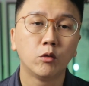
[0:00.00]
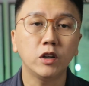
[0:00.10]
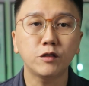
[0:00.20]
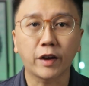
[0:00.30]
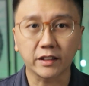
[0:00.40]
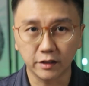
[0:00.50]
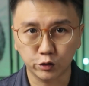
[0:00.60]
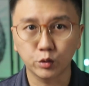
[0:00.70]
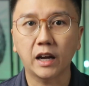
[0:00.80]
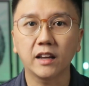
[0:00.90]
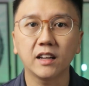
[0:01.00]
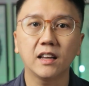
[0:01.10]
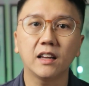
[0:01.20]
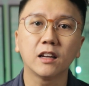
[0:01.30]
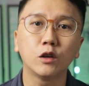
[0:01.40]
Risk factors to getting
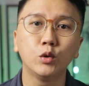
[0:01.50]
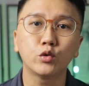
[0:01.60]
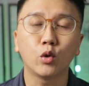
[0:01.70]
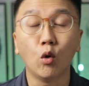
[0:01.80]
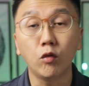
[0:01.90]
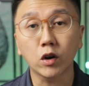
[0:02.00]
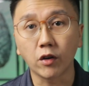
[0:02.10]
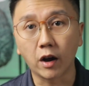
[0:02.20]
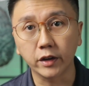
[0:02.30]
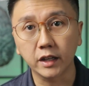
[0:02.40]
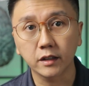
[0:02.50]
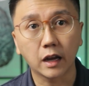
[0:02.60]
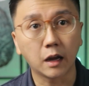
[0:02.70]
it includes overcrowding